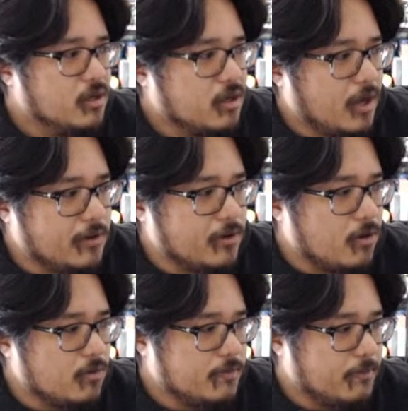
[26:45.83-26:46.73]
I don't
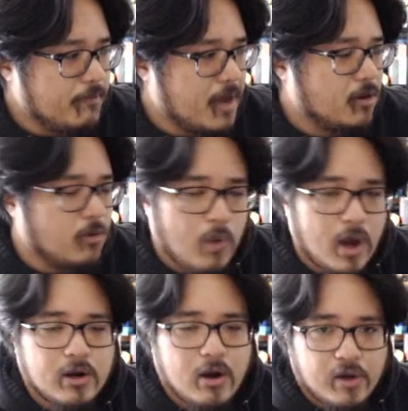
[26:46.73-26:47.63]
know,
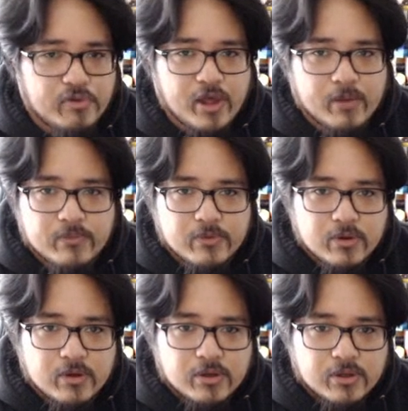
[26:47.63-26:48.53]
marijuana on them,
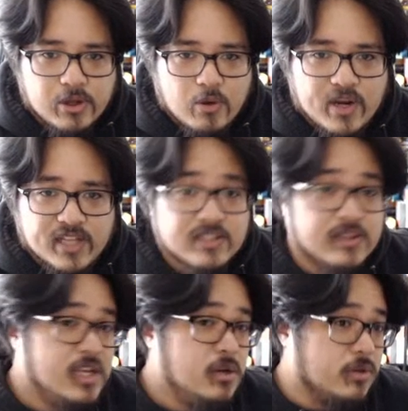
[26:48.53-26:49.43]
when it's
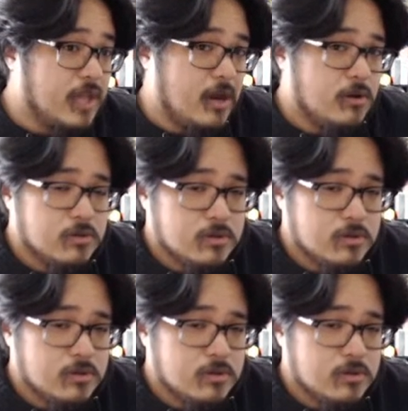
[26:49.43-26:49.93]
legal now?